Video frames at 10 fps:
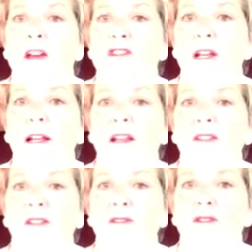She
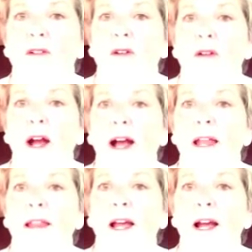listened to her
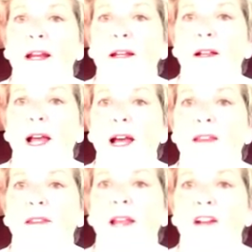online
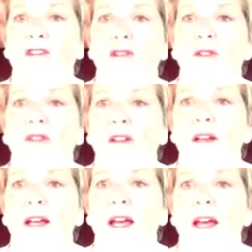class lectures
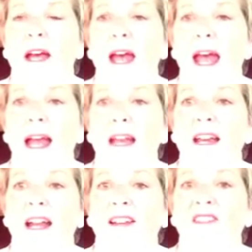at
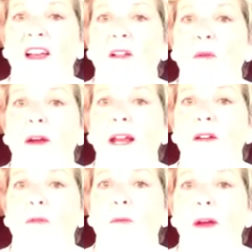an
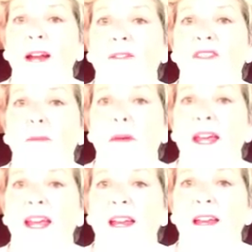accelerated rate of
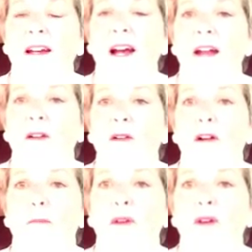speed on her
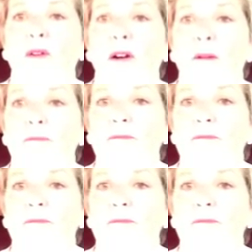computer.